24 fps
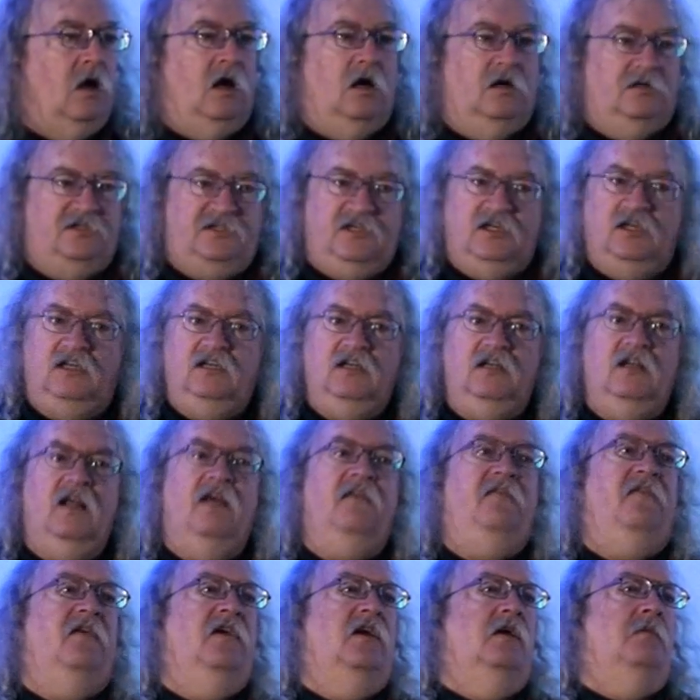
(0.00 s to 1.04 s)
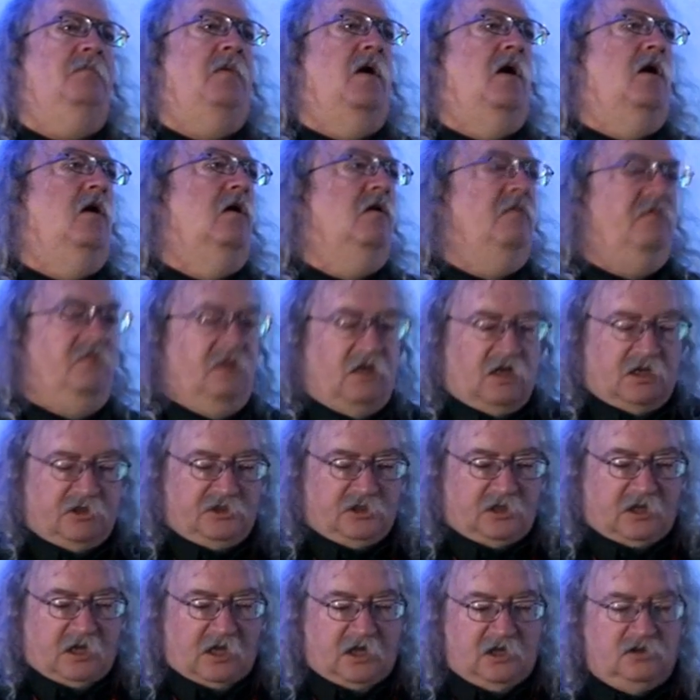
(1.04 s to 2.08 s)
a significant part of the
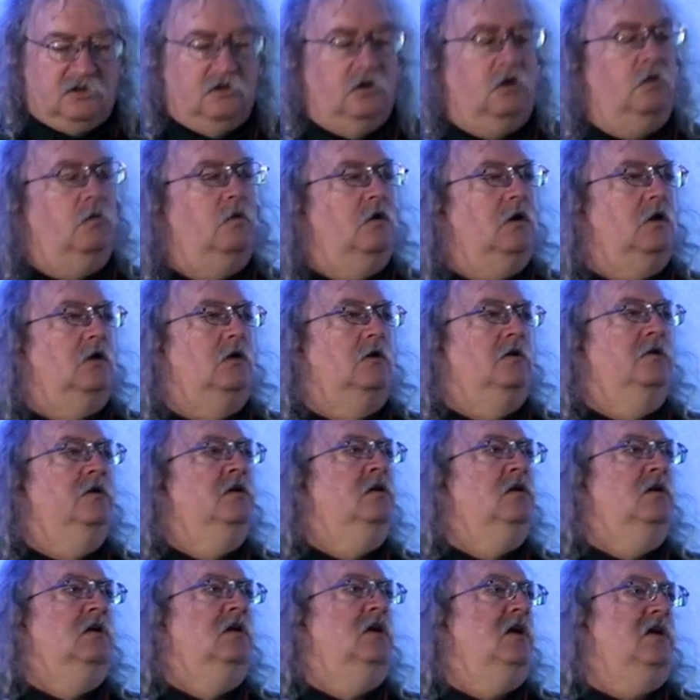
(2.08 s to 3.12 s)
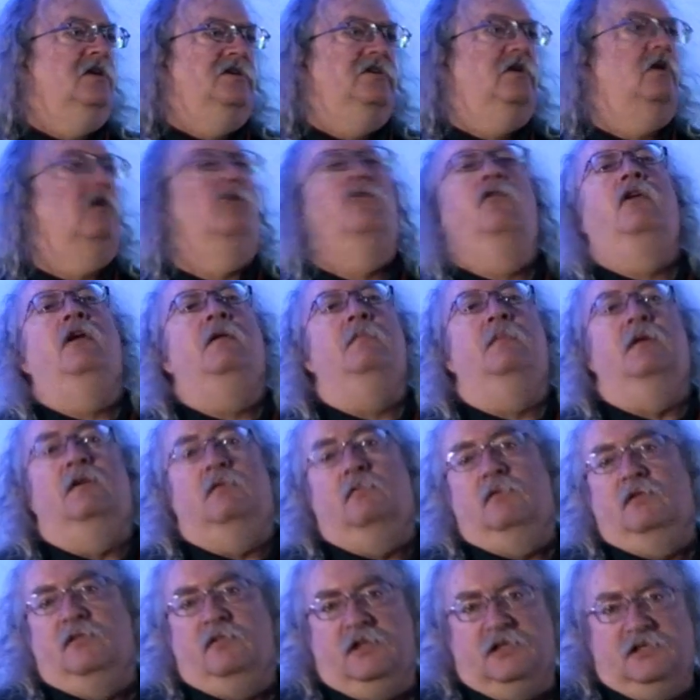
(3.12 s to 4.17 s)
educational world is in agreement
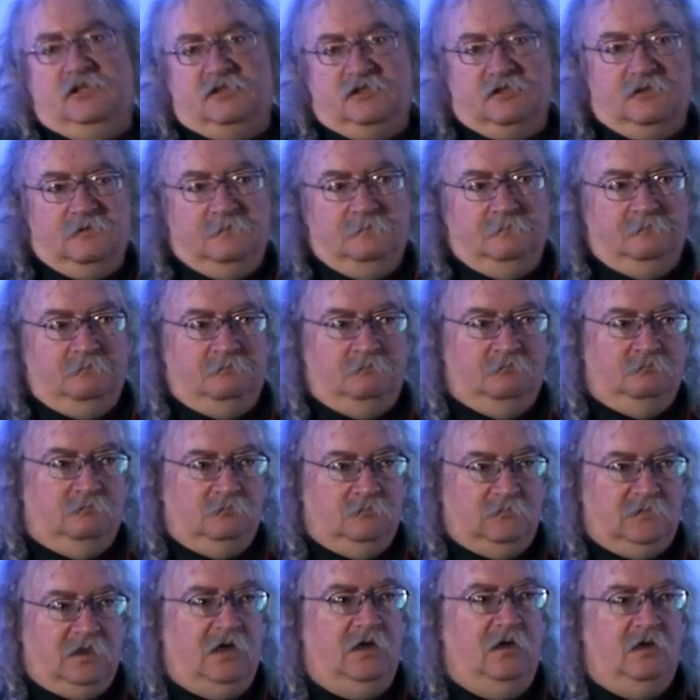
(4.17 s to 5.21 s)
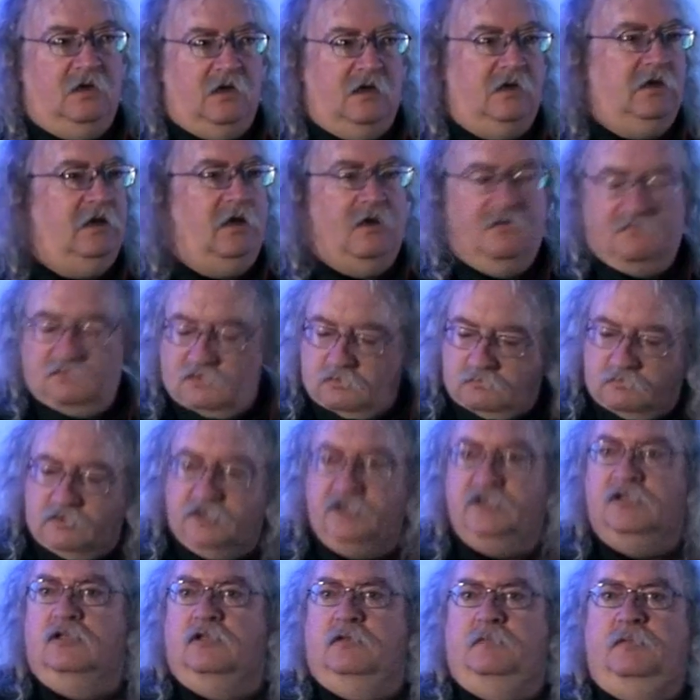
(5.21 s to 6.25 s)
with this, and they have good
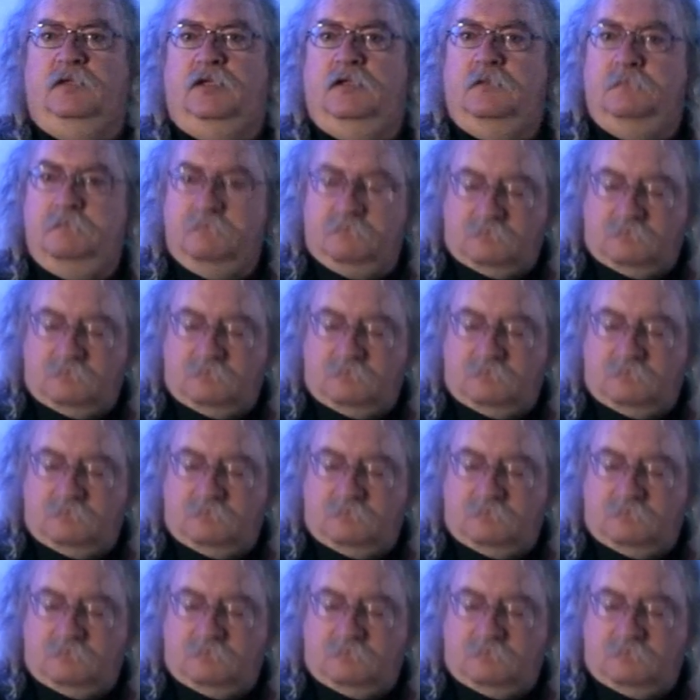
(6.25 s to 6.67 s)
reason to be.